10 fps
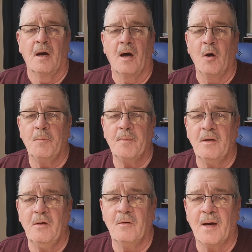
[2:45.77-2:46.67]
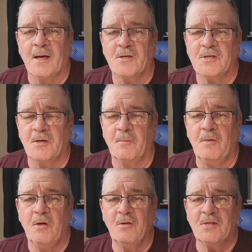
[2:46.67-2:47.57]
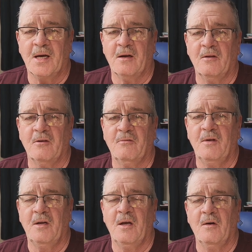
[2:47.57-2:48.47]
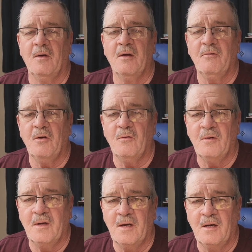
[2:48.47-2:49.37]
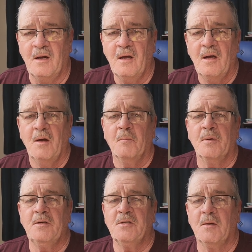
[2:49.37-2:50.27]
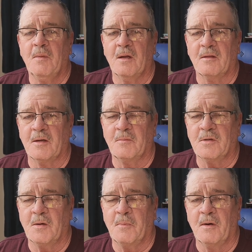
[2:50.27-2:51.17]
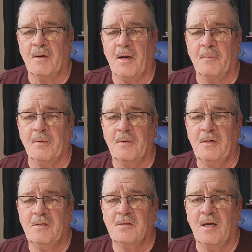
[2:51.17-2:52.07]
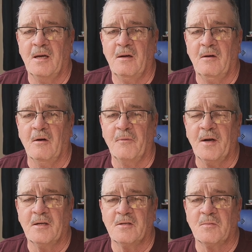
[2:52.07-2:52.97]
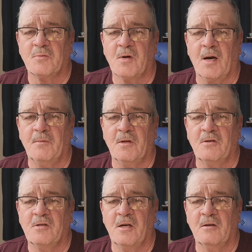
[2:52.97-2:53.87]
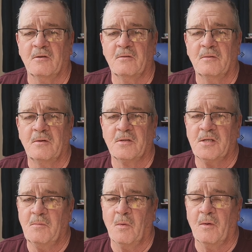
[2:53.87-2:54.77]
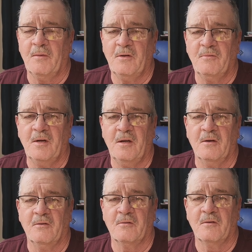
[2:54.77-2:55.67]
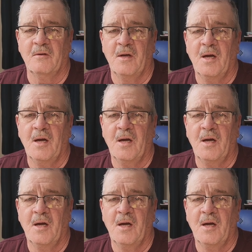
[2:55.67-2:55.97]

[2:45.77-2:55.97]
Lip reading: I hope that you got some use out of this video. If you did, please give me a thumbs up on that, please. And don't forget to subscribe to the channel to see more of these videos.